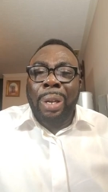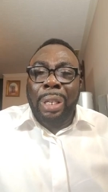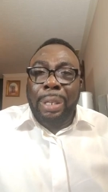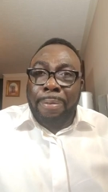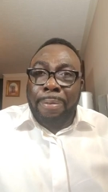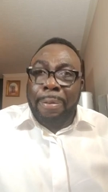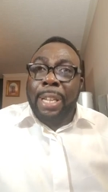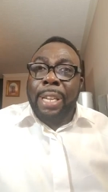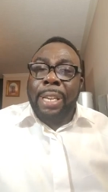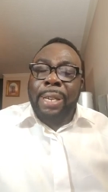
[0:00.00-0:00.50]

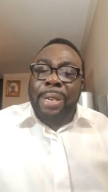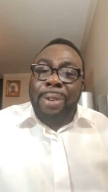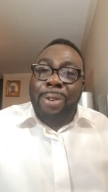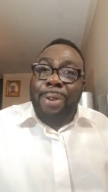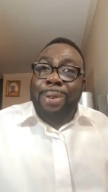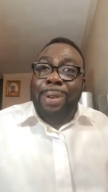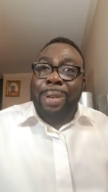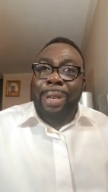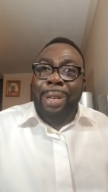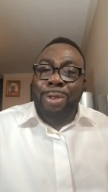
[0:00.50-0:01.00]
Speed,
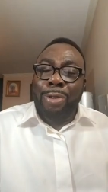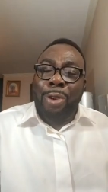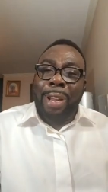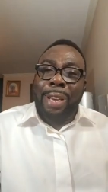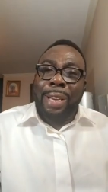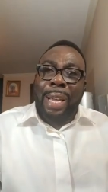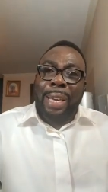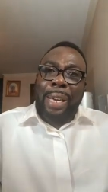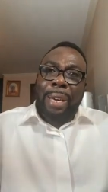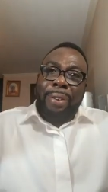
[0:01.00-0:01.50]
not
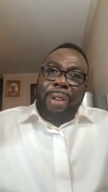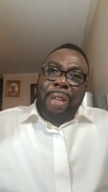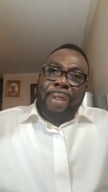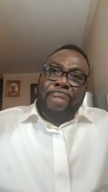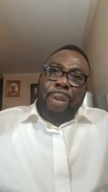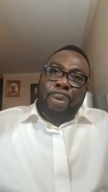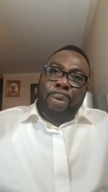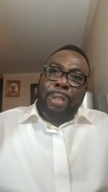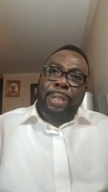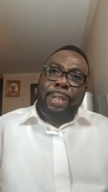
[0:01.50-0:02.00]
knowing that the
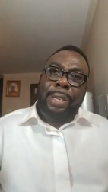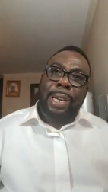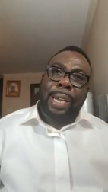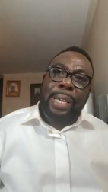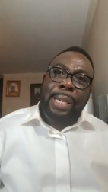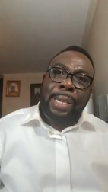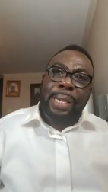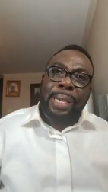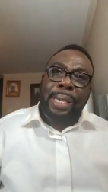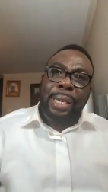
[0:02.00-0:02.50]
driver was
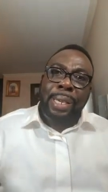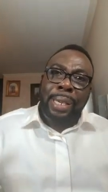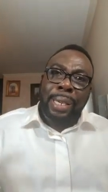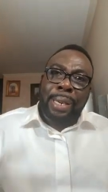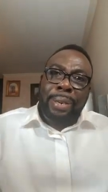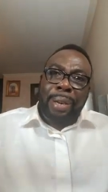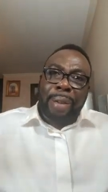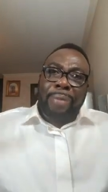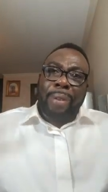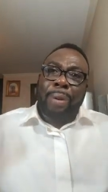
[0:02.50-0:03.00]
drunk.
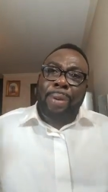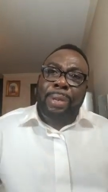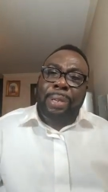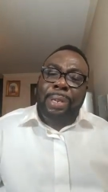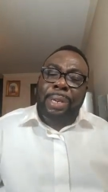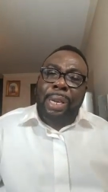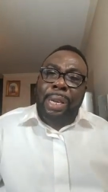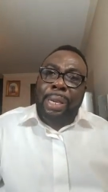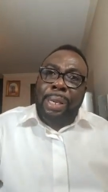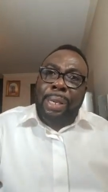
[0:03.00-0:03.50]
The driver
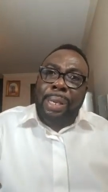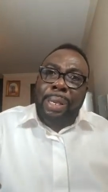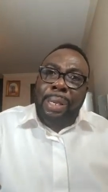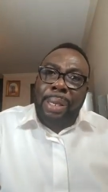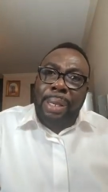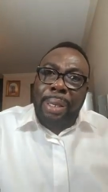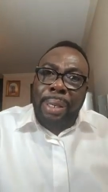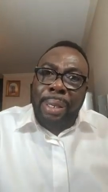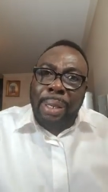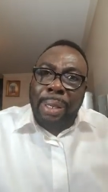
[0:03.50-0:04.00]
was drunk.
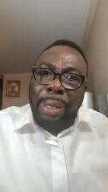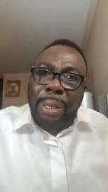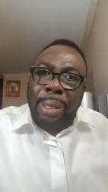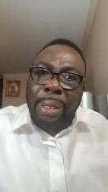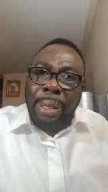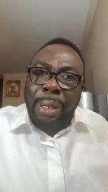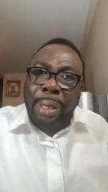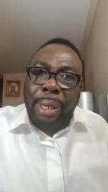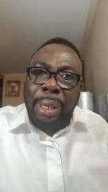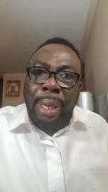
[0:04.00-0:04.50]

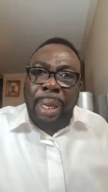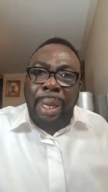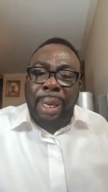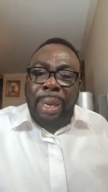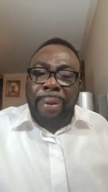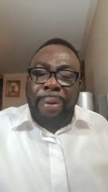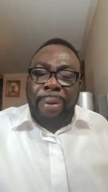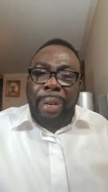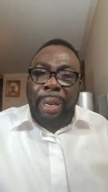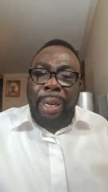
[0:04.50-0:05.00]

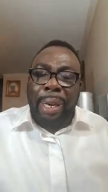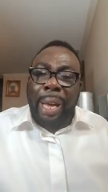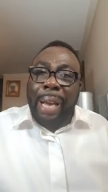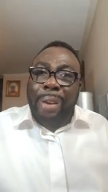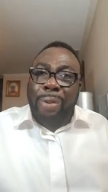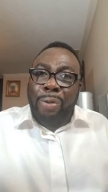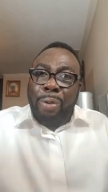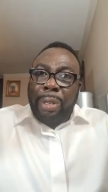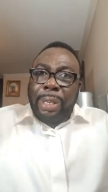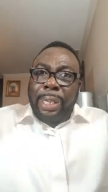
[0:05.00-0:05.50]
And the
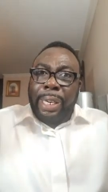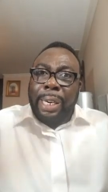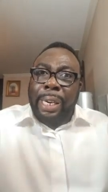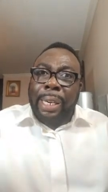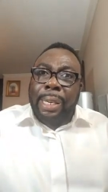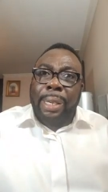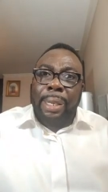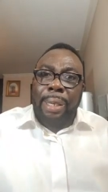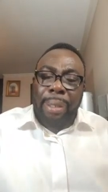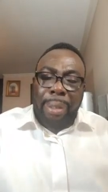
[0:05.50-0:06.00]
light was
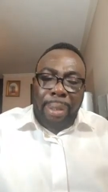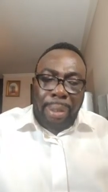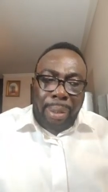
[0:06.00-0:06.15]
red.